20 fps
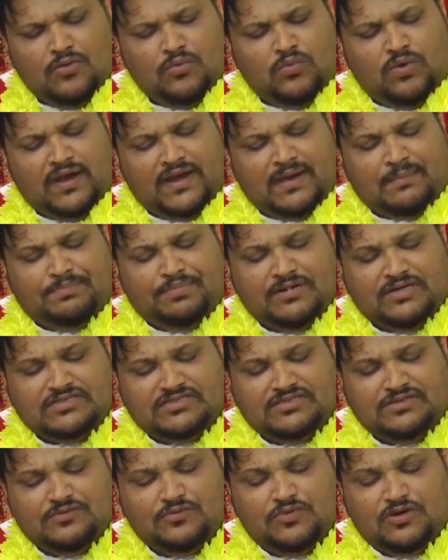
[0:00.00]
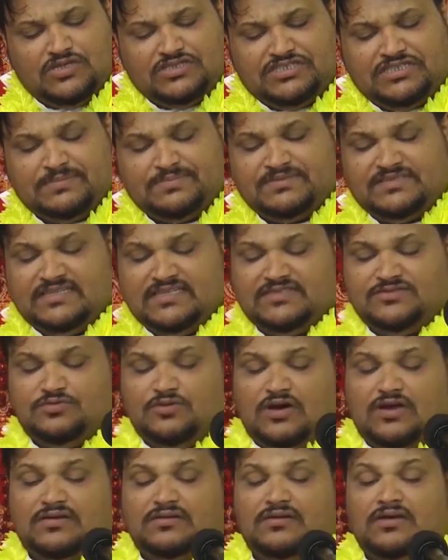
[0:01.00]
when a person worships this
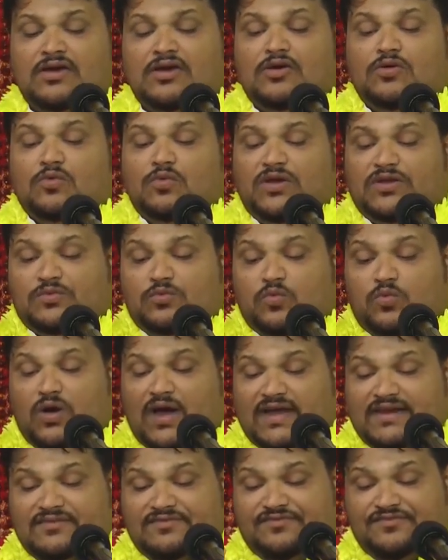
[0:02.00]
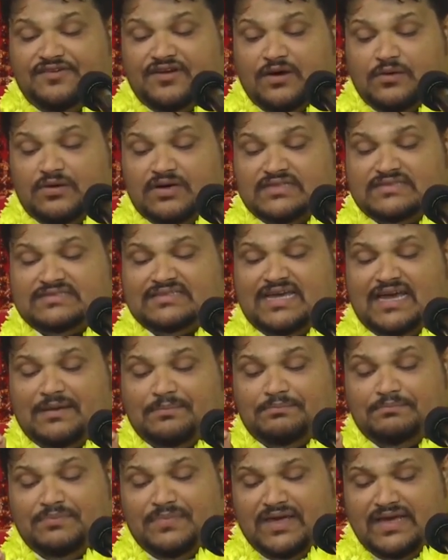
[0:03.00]
one with white flowers
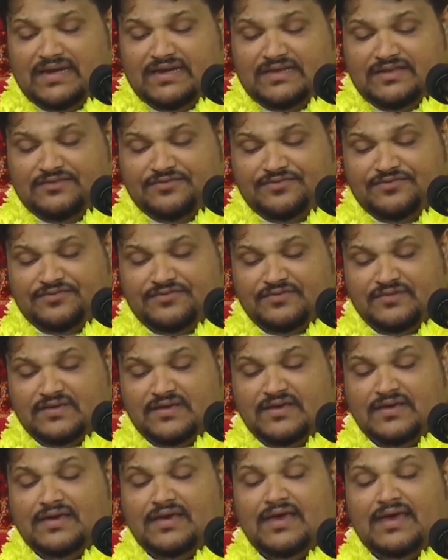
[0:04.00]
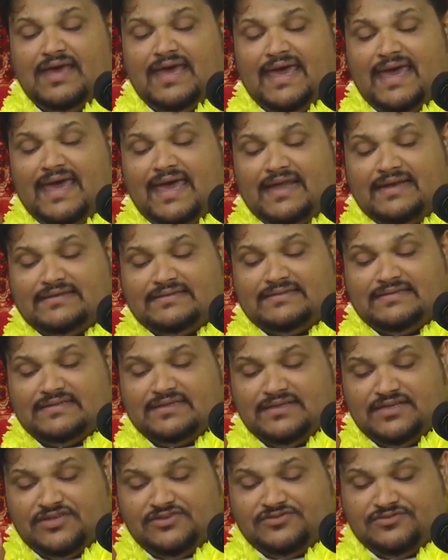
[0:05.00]
and bay leaf, health
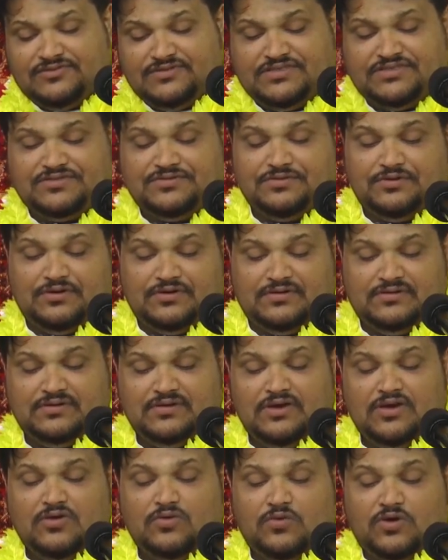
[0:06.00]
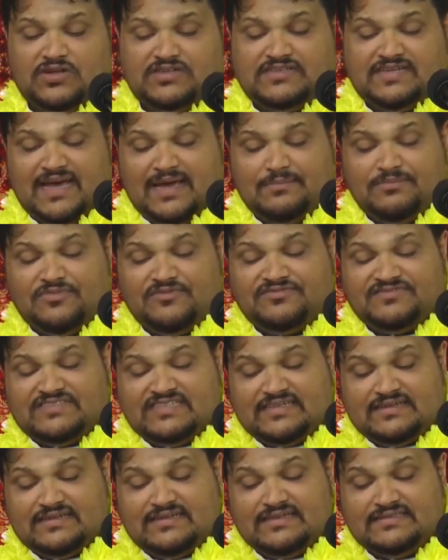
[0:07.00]
is restored. What type of
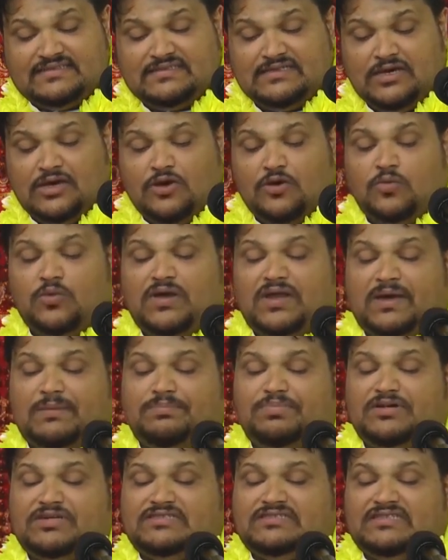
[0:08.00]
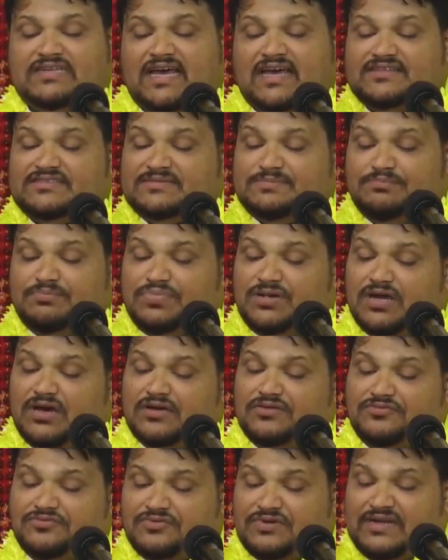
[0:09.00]
sickness? When a person has
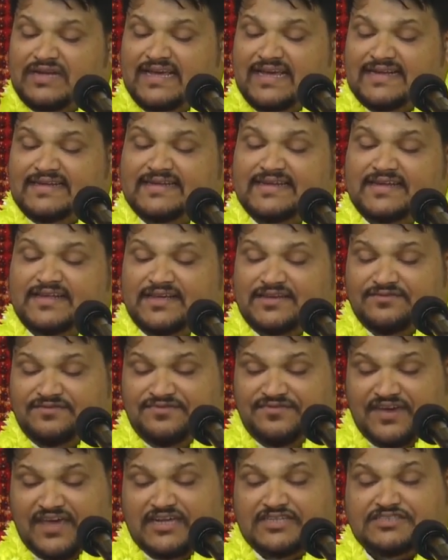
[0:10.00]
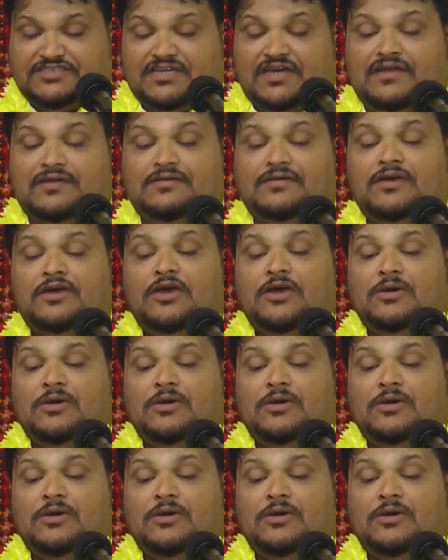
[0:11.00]
blood related infection,